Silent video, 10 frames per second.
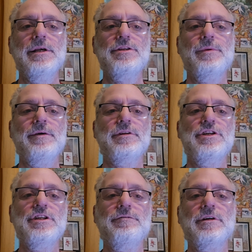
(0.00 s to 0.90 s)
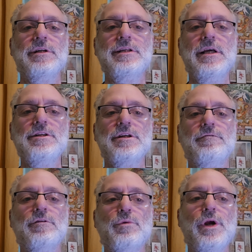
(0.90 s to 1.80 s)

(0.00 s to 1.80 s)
So we have to shift our attention from